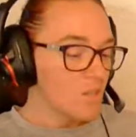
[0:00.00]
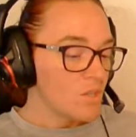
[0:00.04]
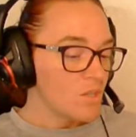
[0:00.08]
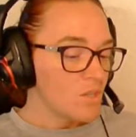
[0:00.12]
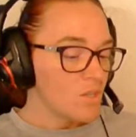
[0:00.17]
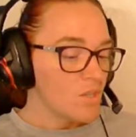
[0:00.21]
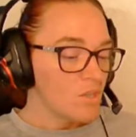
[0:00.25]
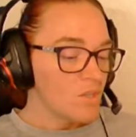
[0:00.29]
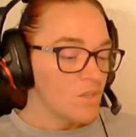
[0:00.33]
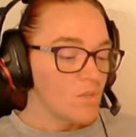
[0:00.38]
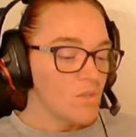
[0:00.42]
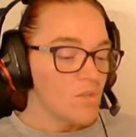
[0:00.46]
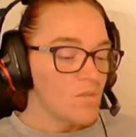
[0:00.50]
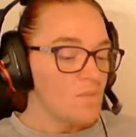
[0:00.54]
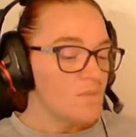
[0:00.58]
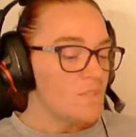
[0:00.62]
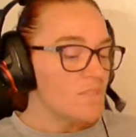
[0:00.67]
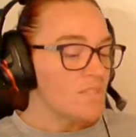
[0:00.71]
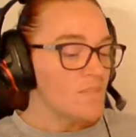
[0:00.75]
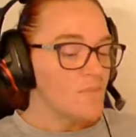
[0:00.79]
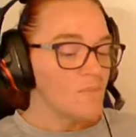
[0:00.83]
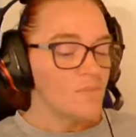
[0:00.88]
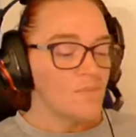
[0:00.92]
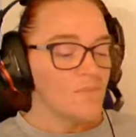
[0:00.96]
"You
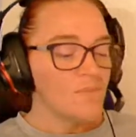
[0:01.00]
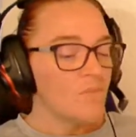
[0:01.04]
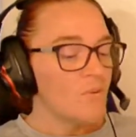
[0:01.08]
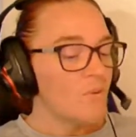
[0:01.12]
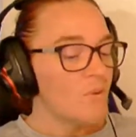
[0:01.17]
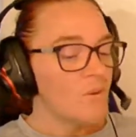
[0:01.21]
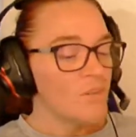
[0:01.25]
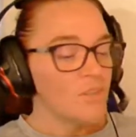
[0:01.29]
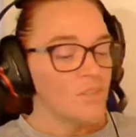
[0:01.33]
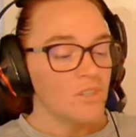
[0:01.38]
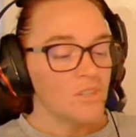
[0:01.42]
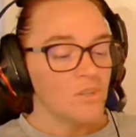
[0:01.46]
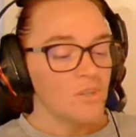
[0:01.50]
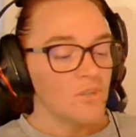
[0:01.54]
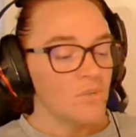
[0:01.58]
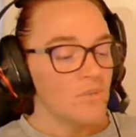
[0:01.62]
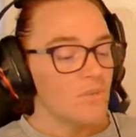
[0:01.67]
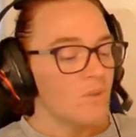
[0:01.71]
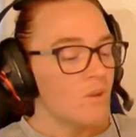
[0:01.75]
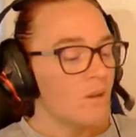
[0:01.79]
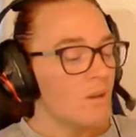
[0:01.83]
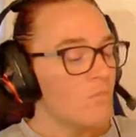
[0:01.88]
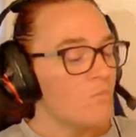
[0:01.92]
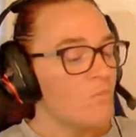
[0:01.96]
see before
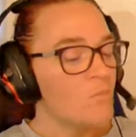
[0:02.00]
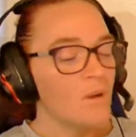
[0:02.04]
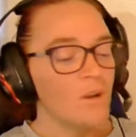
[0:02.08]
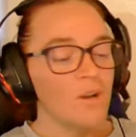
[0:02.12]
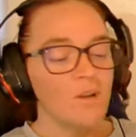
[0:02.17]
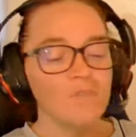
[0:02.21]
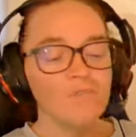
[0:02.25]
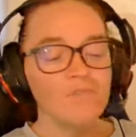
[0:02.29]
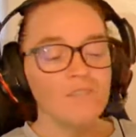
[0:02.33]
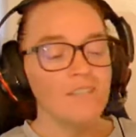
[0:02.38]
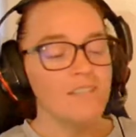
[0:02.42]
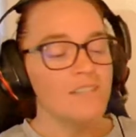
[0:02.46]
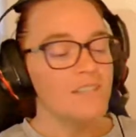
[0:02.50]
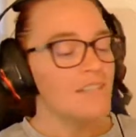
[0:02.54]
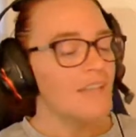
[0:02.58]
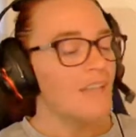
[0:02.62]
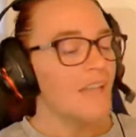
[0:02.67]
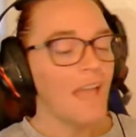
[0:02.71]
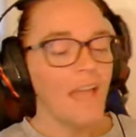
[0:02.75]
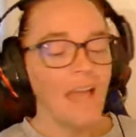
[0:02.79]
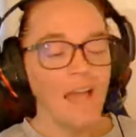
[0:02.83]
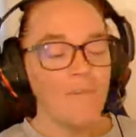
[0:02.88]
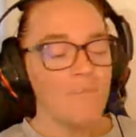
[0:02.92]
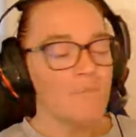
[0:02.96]
you a perfectly
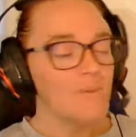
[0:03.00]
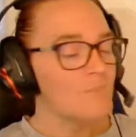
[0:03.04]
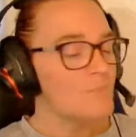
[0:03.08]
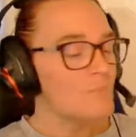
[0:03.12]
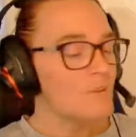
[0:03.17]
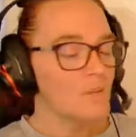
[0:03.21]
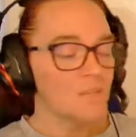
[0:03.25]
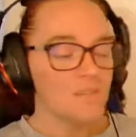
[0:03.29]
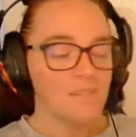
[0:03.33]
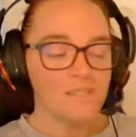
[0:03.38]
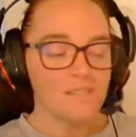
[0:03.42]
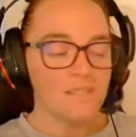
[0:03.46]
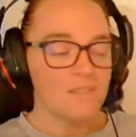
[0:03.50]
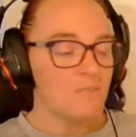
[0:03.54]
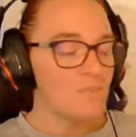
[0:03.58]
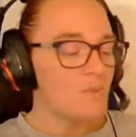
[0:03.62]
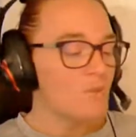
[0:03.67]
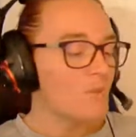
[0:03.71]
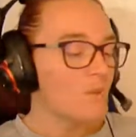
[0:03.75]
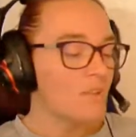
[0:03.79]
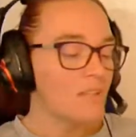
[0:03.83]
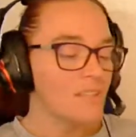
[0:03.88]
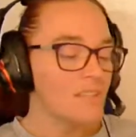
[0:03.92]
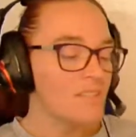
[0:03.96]
happy person,
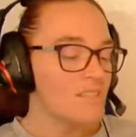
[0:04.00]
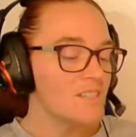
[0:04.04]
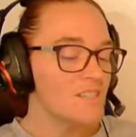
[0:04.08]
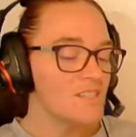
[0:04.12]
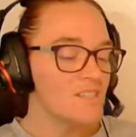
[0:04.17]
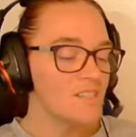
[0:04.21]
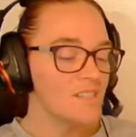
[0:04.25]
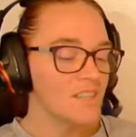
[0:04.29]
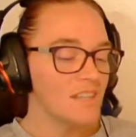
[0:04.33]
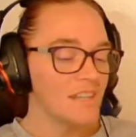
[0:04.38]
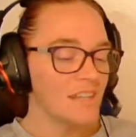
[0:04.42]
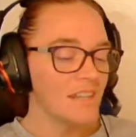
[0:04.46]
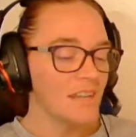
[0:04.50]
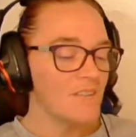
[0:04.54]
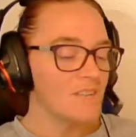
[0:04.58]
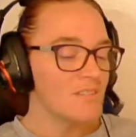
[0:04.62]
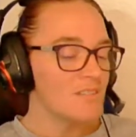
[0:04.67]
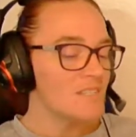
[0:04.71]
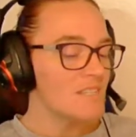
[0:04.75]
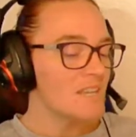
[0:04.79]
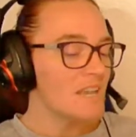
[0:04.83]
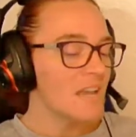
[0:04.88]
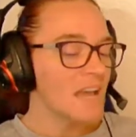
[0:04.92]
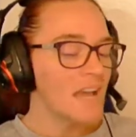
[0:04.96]
Marilla," she
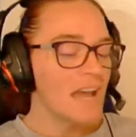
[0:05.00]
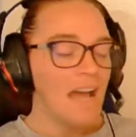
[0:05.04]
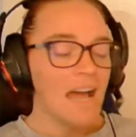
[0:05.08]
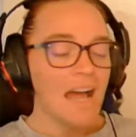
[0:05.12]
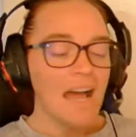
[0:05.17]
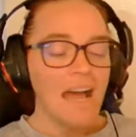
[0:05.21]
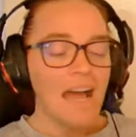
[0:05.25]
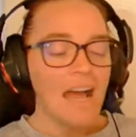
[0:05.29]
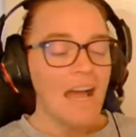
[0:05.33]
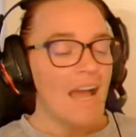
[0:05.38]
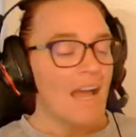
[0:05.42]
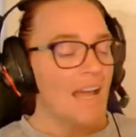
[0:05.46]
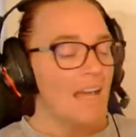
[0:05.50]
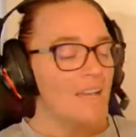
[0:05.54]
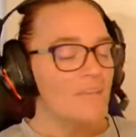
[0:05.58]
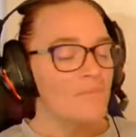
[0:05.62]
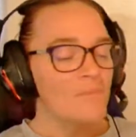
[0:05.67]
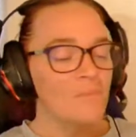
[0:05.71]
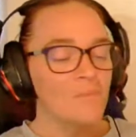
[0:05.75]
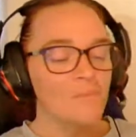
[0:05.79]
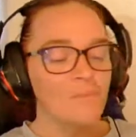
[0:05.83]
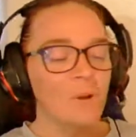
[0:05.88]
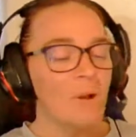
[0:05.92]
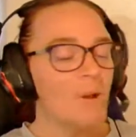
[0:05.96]
announced.
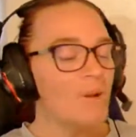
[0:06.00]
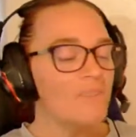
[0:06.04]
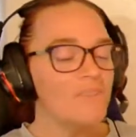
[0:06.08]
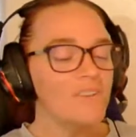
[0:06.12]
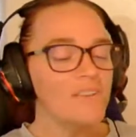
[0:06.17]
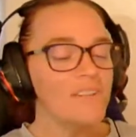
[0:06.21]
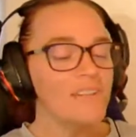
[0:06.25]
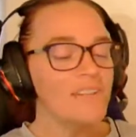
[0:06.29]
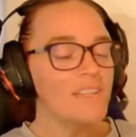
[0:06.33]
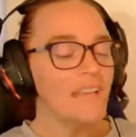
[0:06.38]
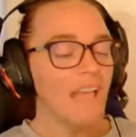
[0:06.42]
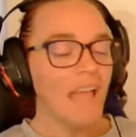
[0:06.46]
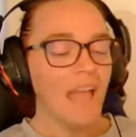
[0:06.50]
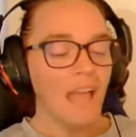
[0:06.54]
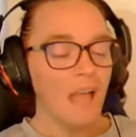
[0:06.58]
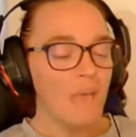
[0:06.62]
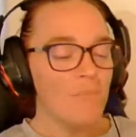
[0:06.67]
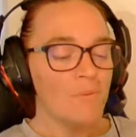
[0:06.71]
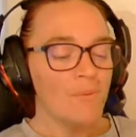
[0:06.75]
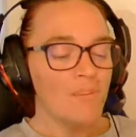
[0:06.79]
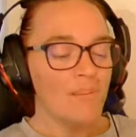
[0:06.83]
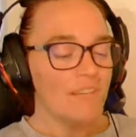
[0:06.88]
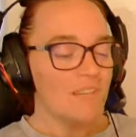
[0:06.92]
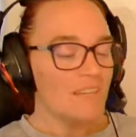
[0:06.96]
"I'm perfectly
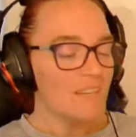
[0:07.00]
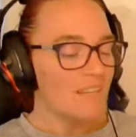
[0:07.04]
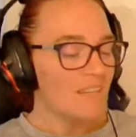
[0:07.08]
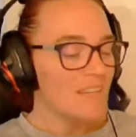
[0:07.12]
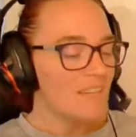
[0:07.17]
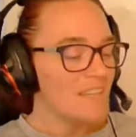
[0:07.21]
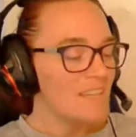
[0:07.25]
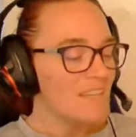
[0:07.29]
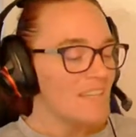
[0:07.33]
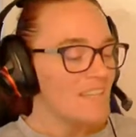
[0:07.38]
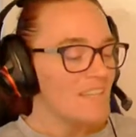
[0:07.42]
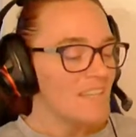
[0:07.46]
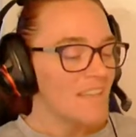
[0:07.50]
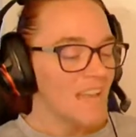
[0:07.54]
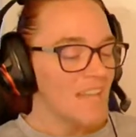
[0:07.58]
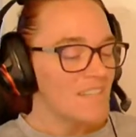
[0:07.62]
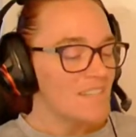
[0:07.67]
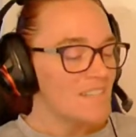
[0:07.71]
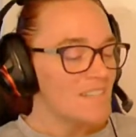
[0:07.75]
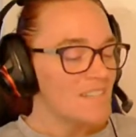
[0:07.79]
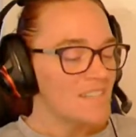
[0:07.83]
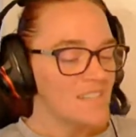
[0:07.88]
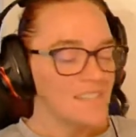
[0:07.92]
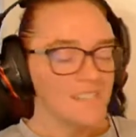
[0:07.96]
happy.
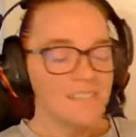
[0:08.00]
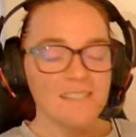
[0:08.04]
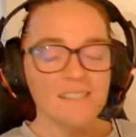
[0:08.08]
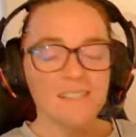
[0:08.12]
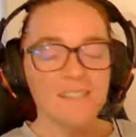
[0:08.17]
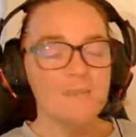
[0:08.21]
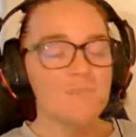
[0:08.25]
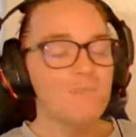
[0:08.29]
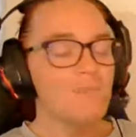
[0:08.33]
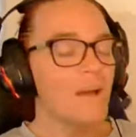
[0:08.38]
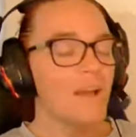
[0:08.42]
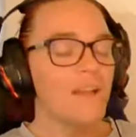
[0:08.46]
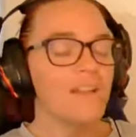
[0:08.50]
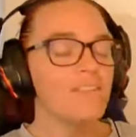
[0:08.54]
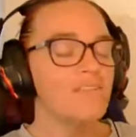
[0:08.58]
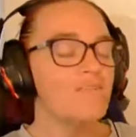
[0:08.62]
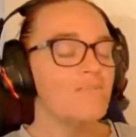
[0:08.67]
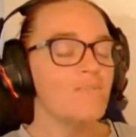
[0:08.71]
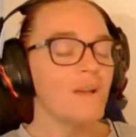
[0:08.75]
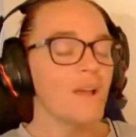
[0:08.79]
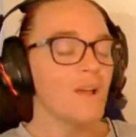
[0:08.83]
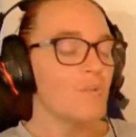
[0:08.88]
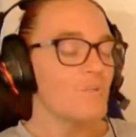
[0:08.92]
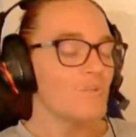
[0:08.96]
Yes, in spite of
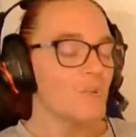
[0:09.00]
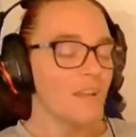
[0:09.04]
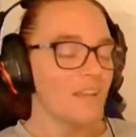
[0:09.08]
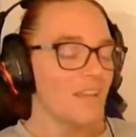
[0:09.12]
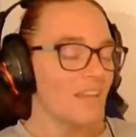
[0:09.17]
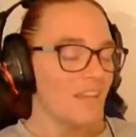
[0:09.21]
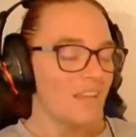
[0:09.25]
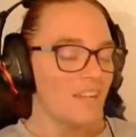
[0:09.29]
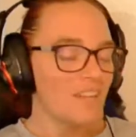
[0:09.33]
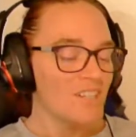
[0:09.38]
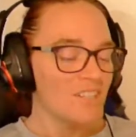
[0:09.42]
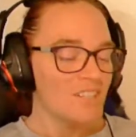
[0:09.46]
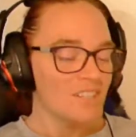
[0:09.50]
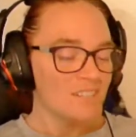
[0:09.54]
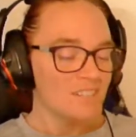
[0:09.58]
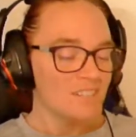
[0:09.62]
my red hair.